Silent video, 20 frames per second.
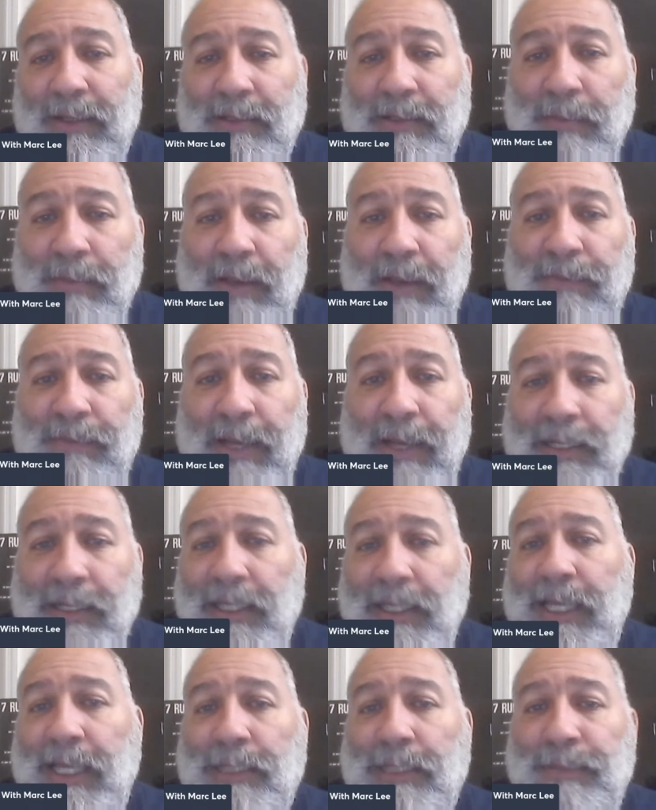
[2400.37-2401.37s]
As a matter of fact,
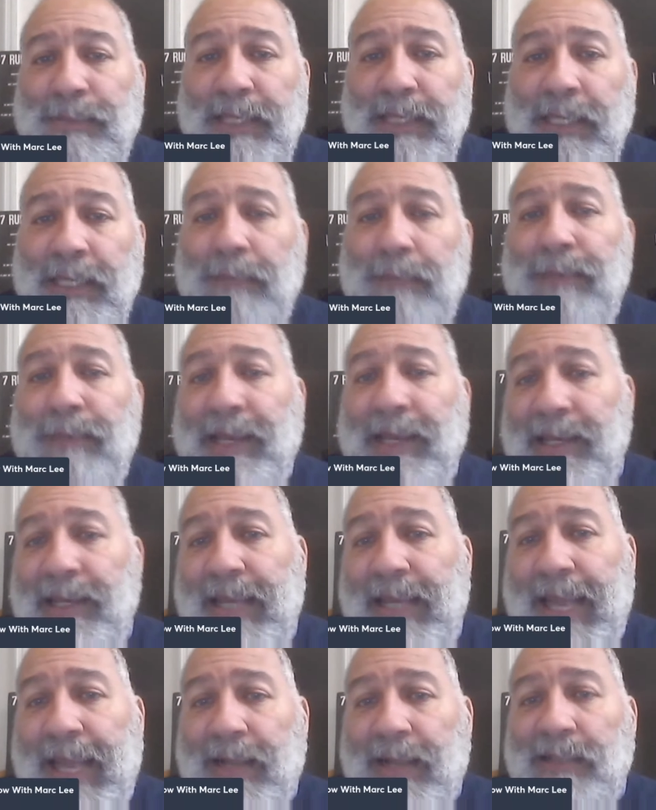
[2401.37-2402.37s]
ESPN
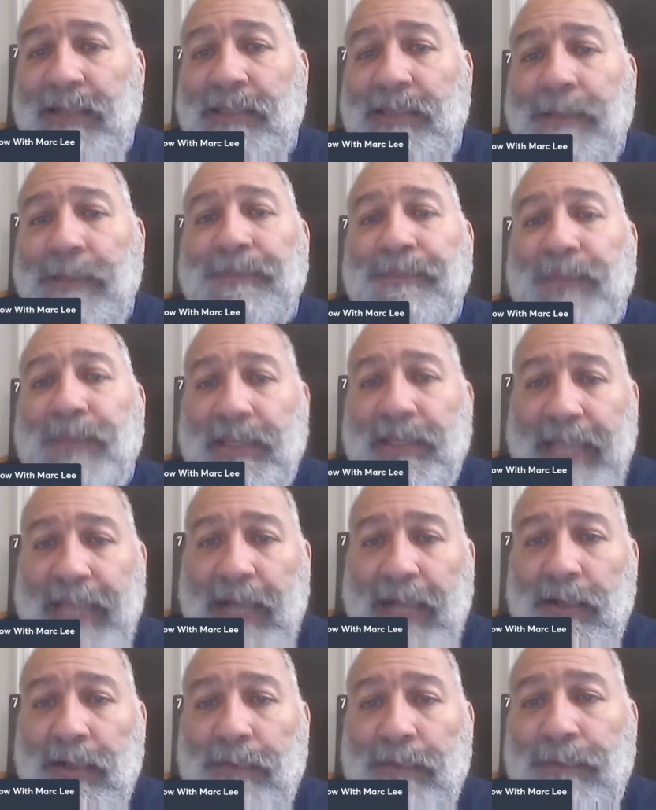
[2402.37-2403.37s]
betting analysts
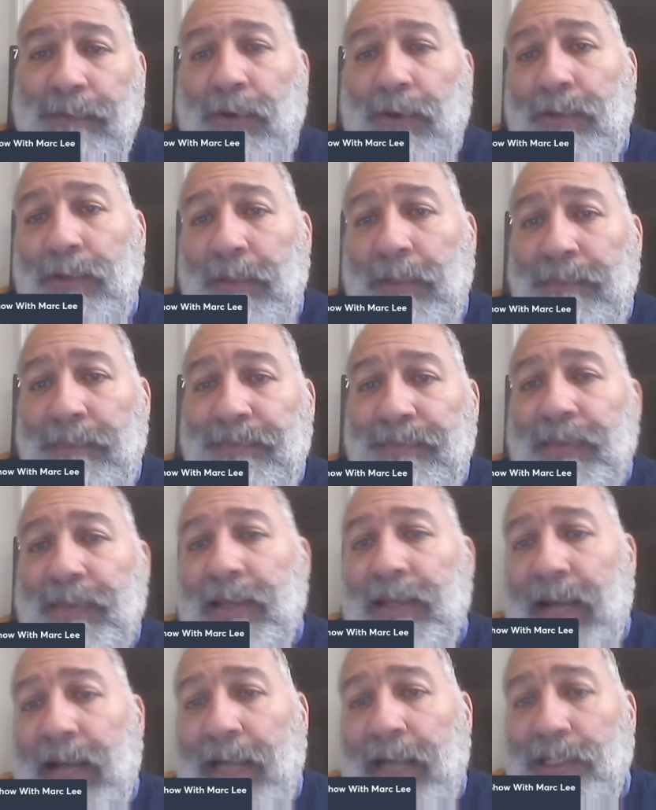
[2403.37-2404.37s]
Tyler Fulgham,
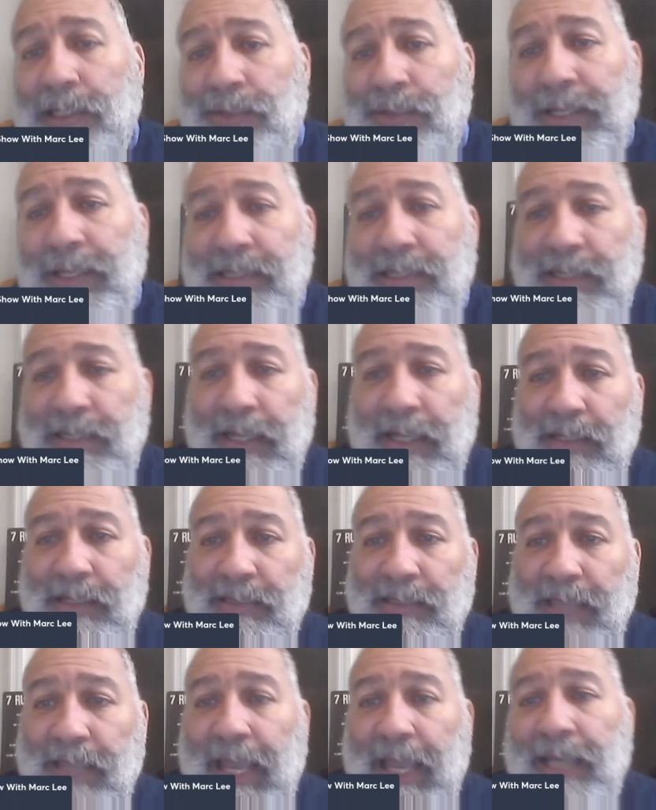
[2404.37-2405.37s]
Andre
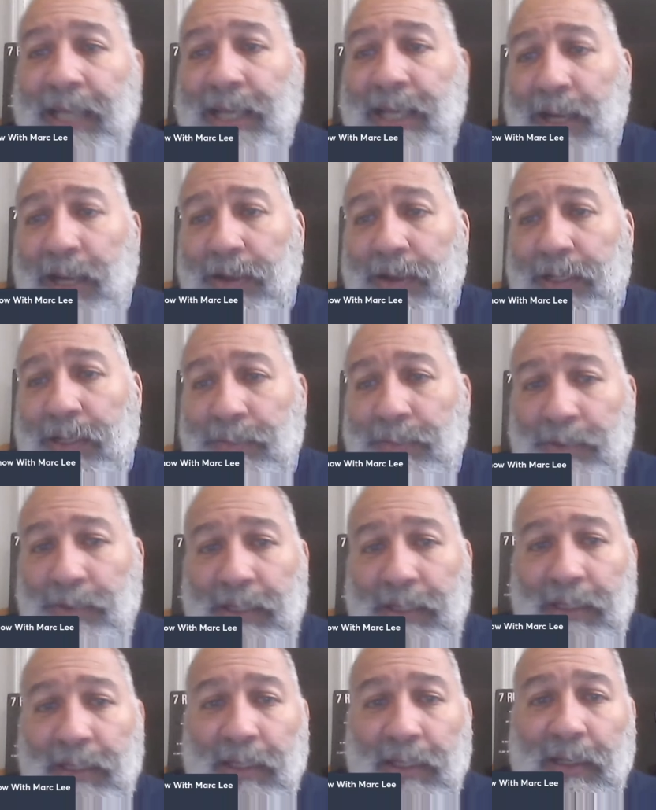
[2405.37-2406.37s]
Snellings, and Eric
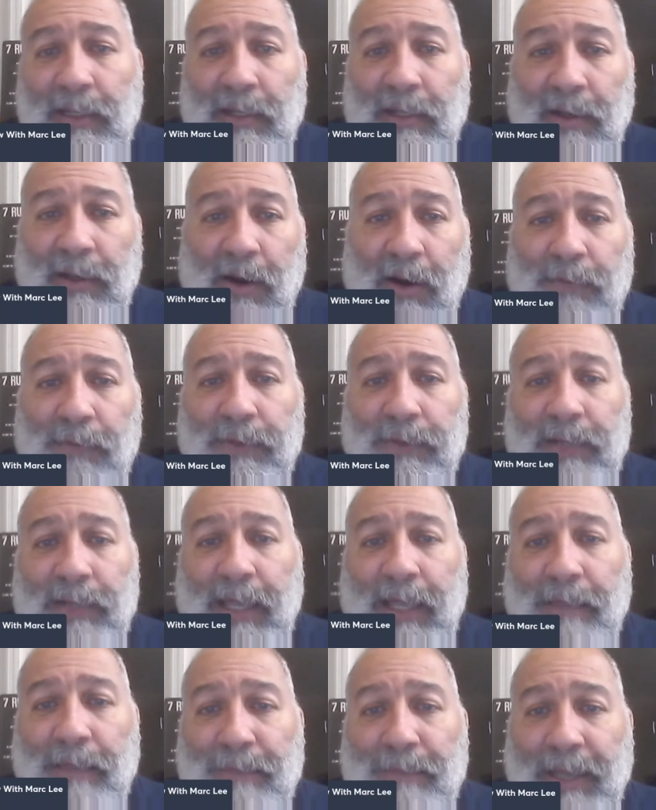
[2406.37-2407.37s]
Moody offered
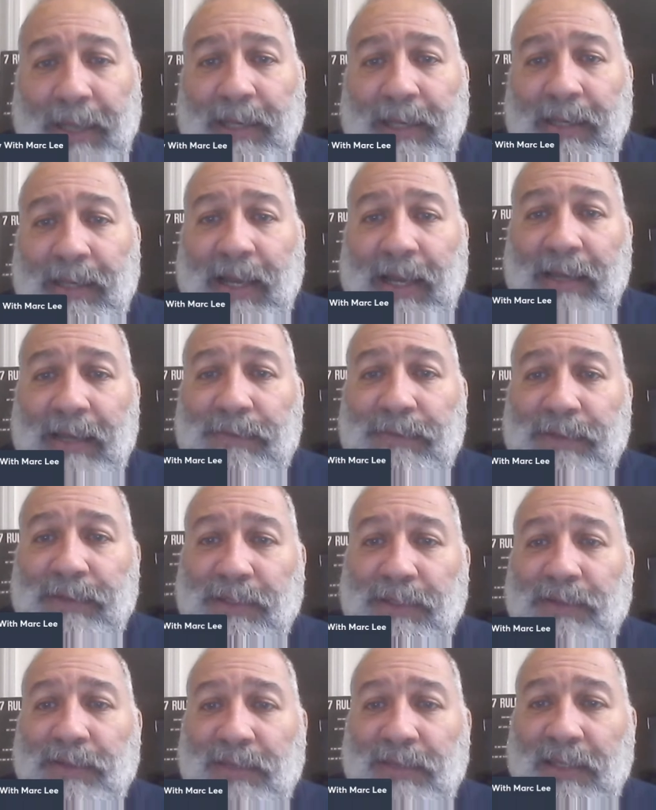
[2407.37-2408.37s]
a betting guide for
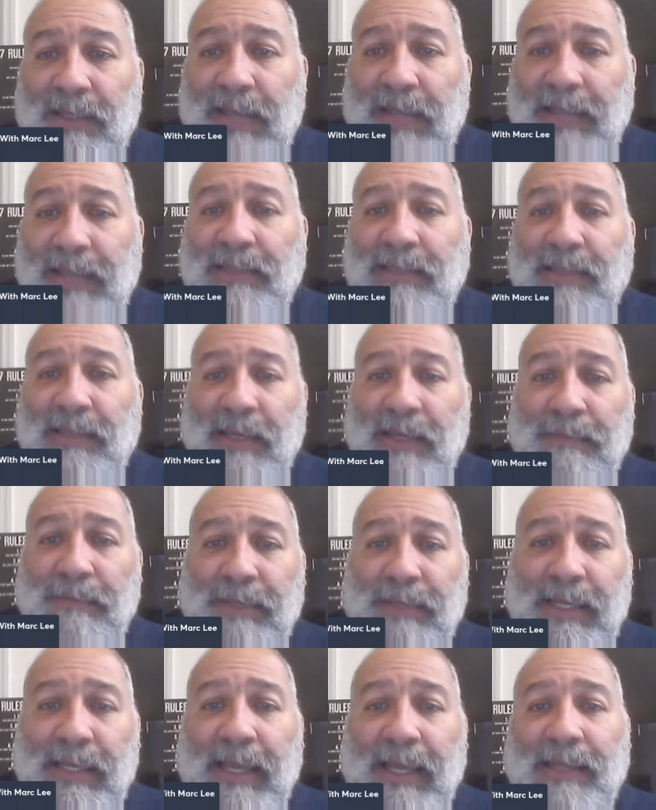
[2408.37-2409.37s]
Tuesday night's
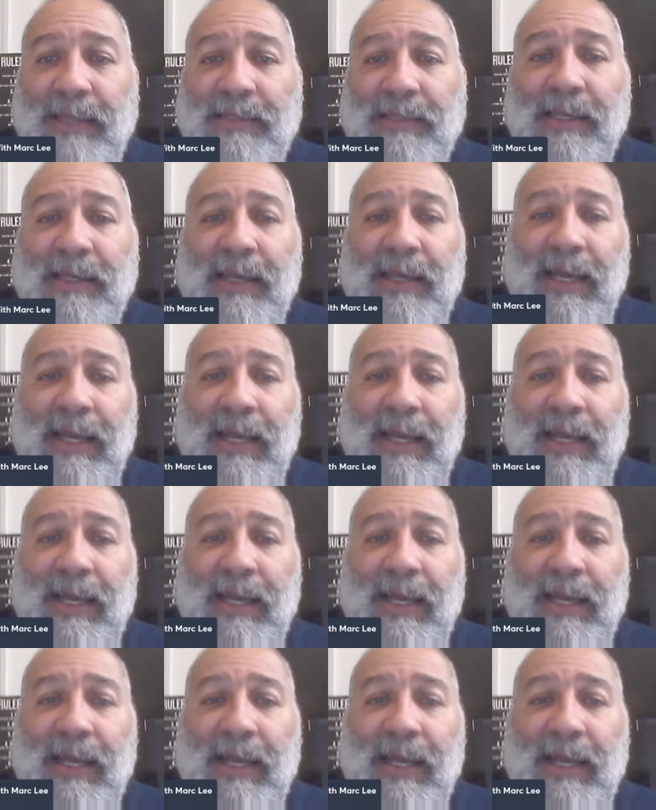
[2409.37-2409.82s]
NBA's